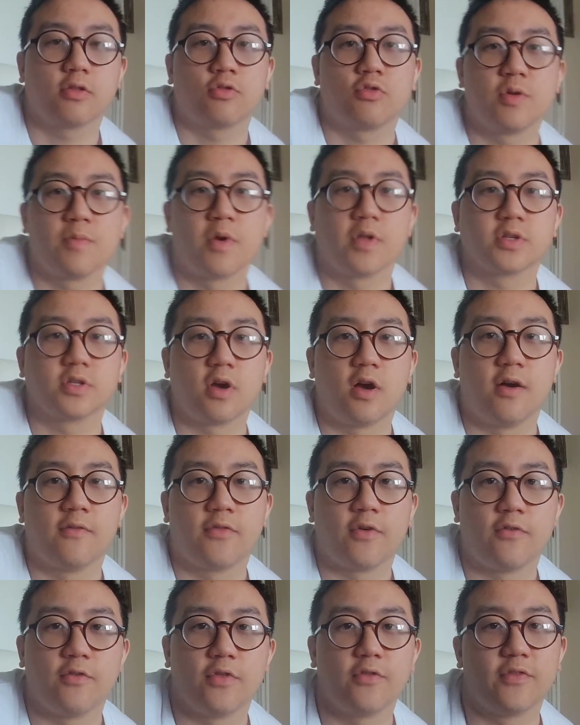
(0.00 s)
3 months
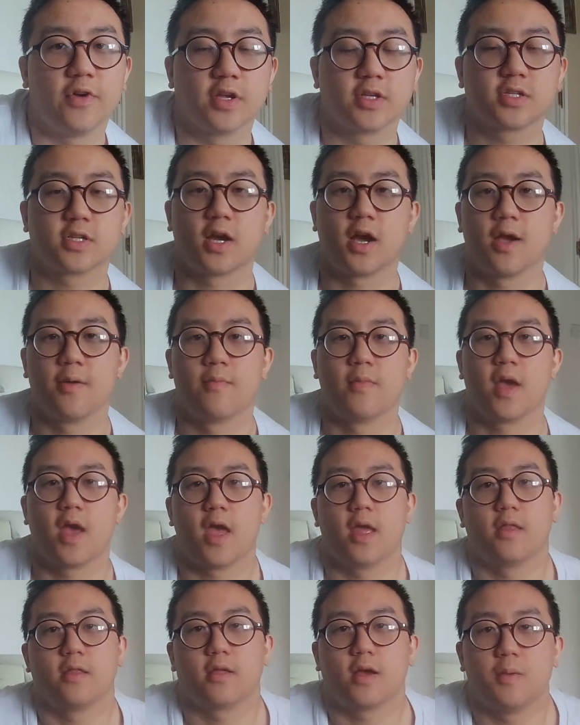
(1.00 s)
after for the first time.
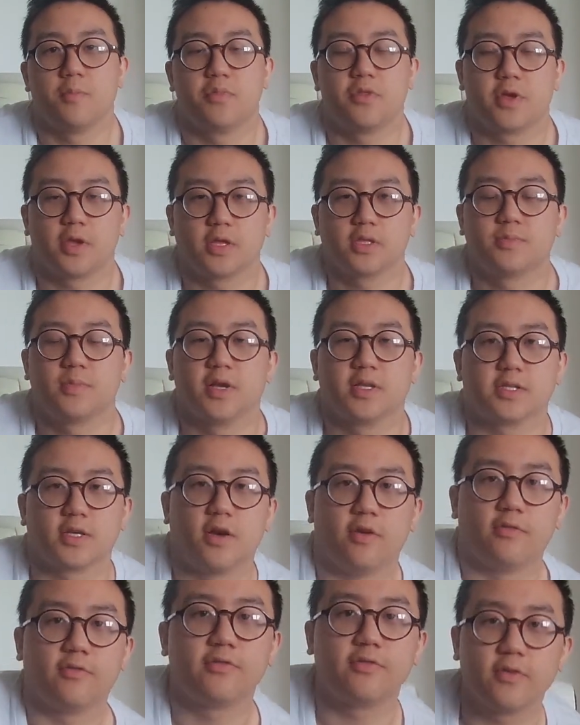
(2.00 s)
And I'm thinking to
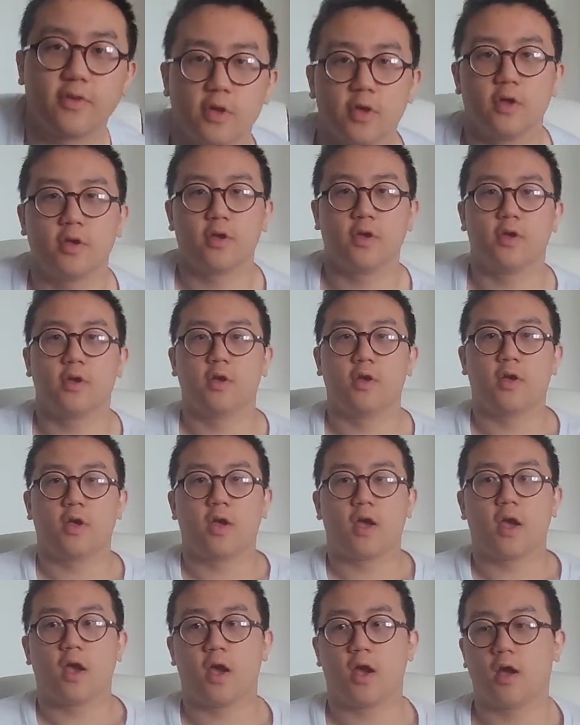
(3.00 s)
myself,
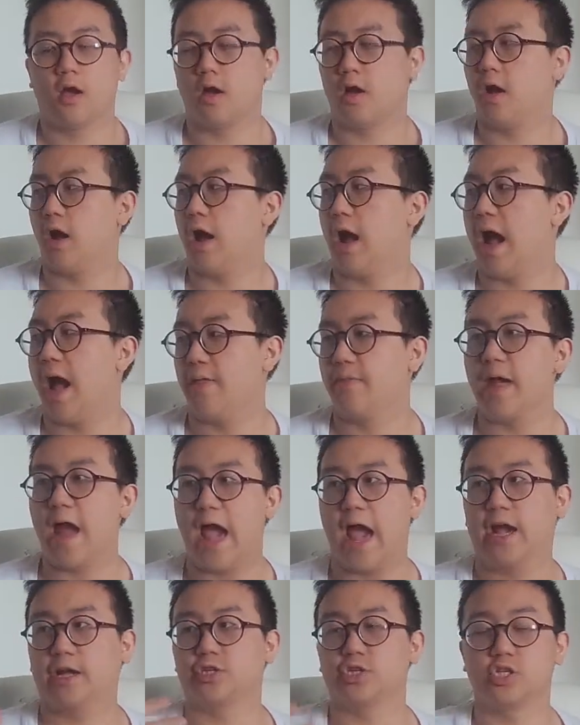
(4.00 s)
at the
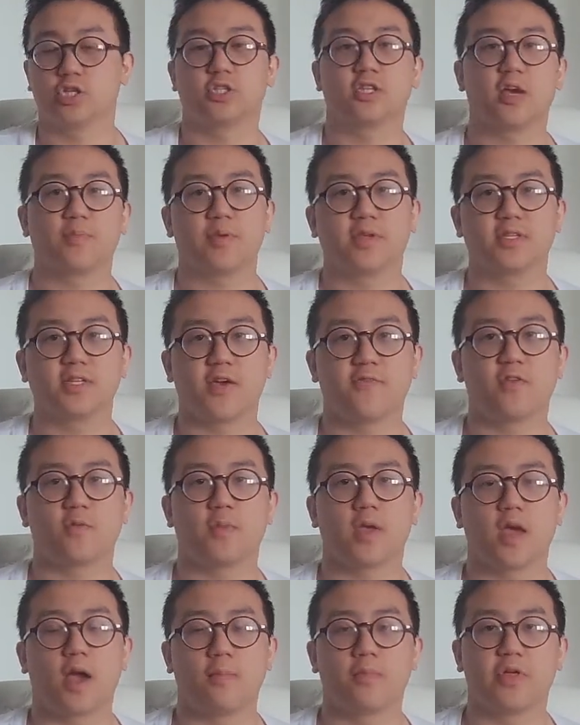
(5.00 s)
action step he's giving
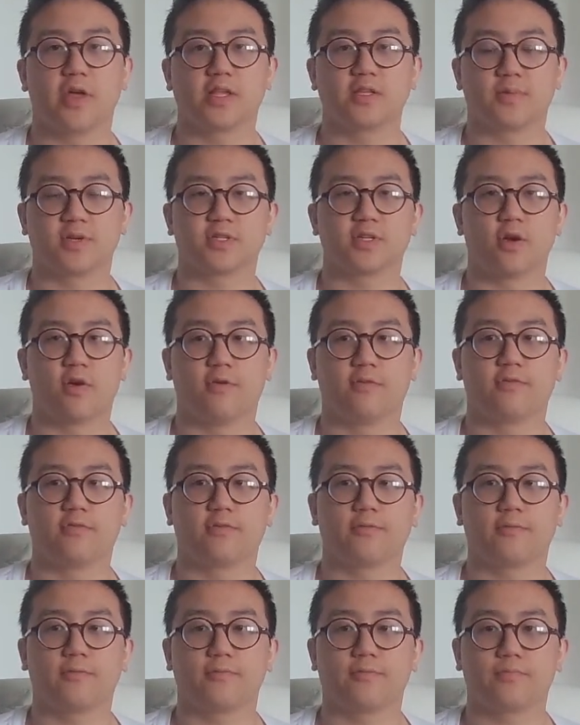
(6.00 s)
me, I'm thinking to myself,
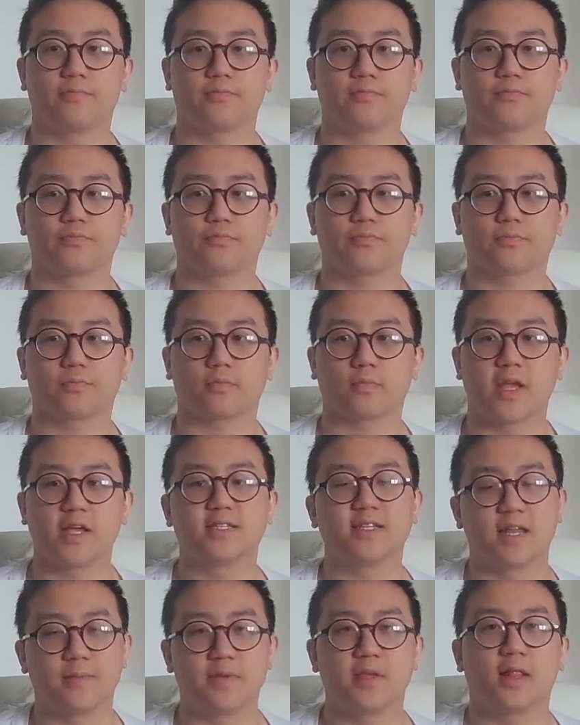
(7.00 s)

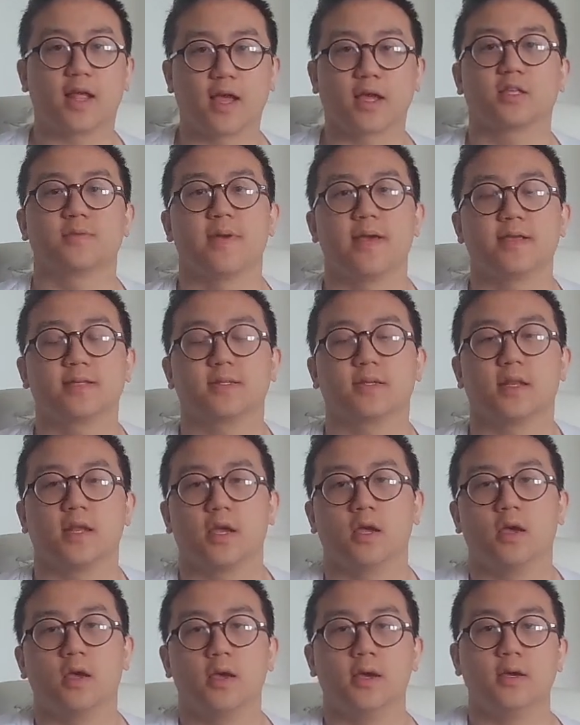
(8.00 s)
he's telling me like to basically